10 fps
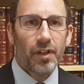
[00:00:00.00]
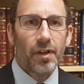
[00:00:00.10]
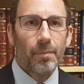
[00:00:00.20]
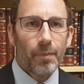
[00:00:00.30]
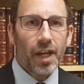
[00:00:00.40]

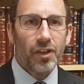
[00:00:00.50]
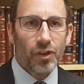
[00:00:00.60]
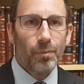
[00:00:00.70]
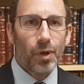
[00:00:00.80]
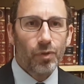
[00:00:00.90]
make the
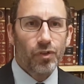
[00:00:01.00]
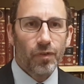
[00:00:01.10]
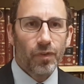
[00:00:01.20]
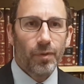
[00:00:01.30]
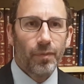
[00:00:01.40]
most
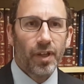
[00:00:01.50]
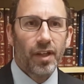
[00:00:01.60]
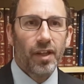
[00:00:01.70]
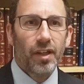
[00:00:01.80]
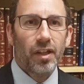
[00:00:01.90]
of them,
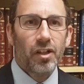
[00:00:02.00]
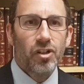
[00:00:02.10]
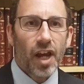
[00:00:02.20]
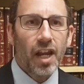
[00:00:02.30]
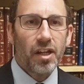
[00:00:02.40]

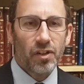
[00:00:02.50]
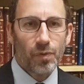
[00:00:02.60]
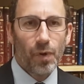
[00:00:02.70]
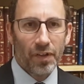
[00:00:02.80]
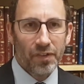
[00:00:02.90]
challenge
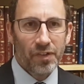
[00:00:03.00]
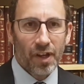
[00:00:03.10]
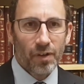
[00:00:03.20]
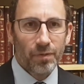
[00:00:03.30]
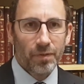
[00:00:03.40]

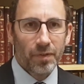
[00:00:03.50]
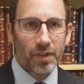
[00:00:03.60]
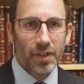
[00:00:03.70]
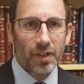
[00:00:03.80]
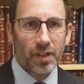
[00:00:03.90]
oneself,
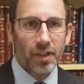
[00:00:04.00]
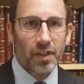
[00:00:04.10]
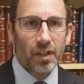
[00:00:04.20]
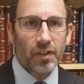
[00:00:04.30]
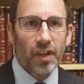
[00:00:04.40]

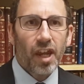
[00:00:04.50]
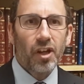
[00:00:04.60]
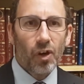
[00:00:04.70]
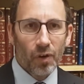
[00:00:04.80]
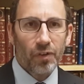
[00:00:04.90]
take
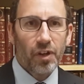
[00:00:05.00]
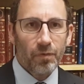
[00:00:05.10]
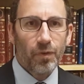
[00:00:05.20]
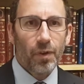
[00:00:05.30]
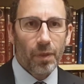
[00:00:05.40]
on
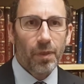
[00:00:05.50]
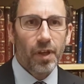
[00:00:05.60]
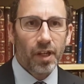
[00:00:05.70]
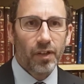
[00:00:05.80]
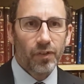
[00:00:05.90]
different
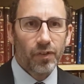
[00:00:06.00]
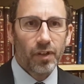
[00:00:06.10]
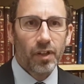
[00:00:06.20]
things.